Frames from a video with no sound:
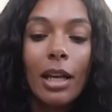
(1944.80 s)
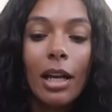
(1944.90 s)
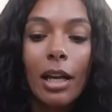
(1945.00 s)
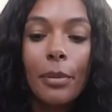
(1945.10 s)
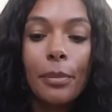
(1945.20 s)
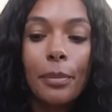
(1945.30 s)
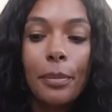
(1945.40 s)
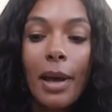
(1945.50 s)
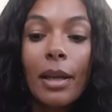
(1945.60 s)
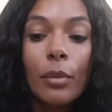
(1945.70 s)

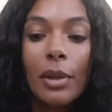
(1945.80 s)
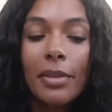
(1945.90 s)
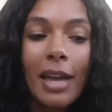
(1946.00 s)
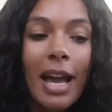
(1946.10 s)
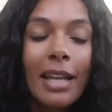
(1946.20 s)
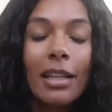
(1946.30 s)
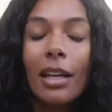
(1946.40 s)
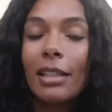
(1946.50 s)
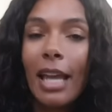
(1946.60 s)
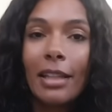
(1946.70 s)
But with that,
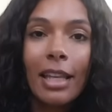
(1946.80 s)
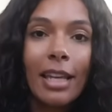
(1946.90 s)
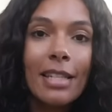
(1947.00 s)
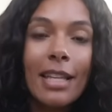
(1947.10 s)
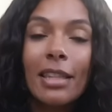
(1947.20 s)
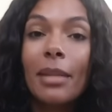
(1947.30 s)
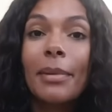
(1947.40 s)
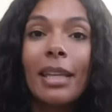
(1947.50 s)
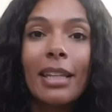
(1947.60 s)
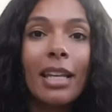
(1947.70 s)
again, like I said in the
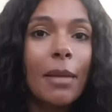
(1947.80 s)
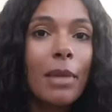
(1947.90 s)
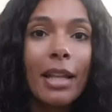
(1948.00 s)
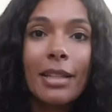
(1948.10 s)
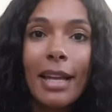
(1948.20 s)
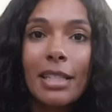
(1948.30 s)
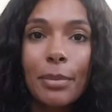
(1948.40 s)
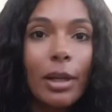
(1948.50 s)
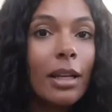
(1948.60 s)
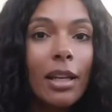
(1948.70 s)
beginning, I'm not an
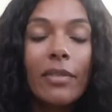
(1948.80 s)
expert.